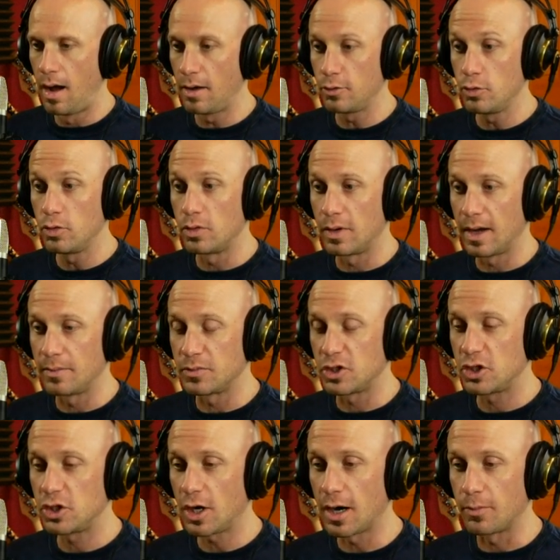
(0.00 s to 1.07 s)
Ooh, I'm
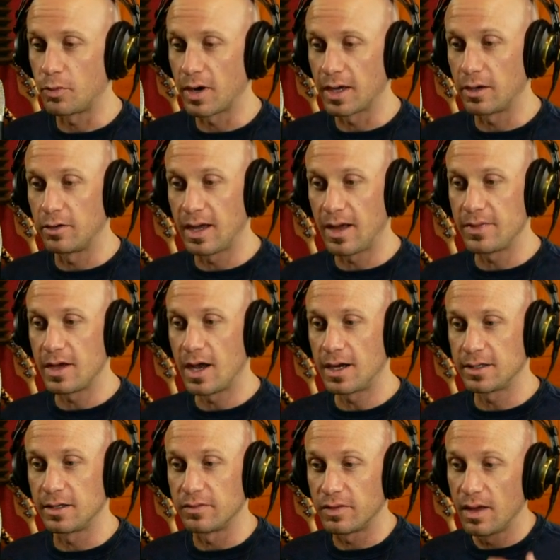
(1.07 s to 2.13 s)
sharp when I go down the
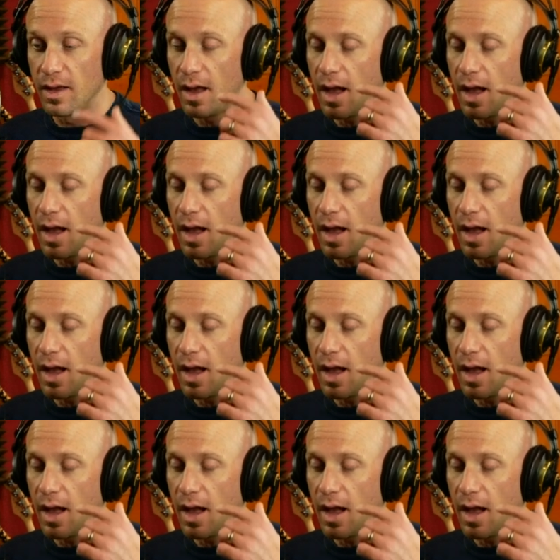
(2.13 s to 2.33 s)
octave.